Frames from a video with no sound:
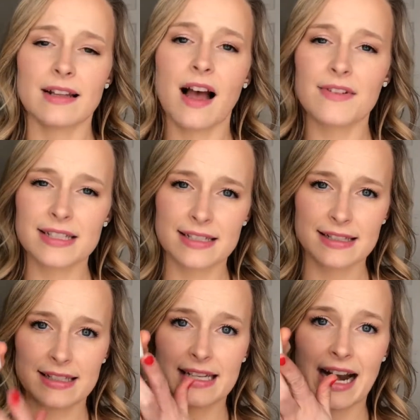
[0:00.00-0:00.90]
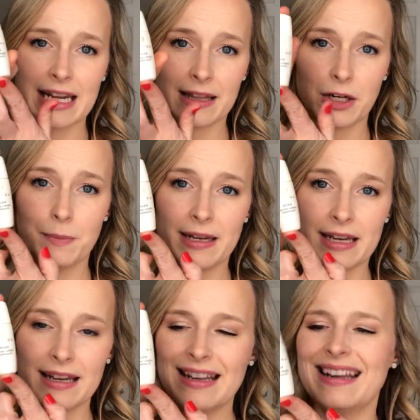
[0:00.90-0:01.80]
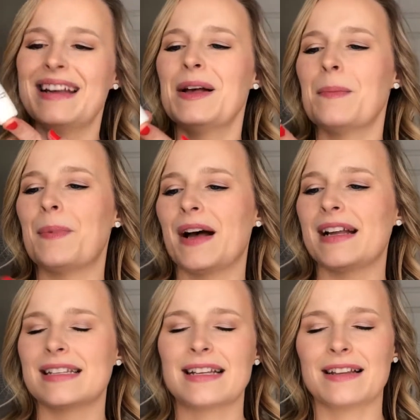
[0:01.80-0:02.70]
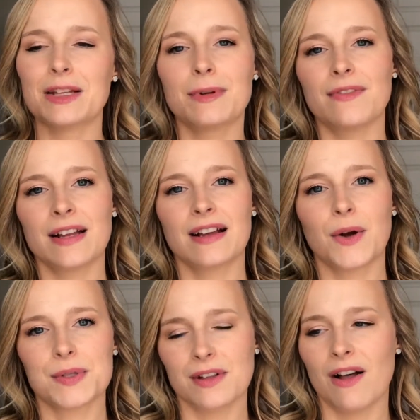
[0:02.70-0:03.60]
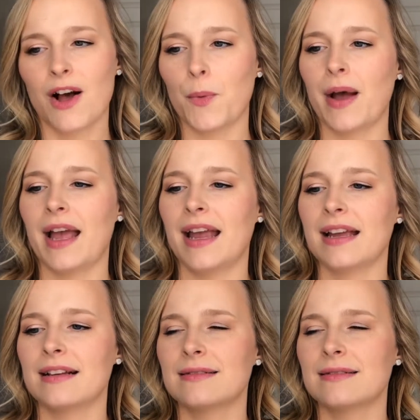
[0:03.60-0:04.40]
obviously this is a tiny little mini, but a little bit of it goes a long way.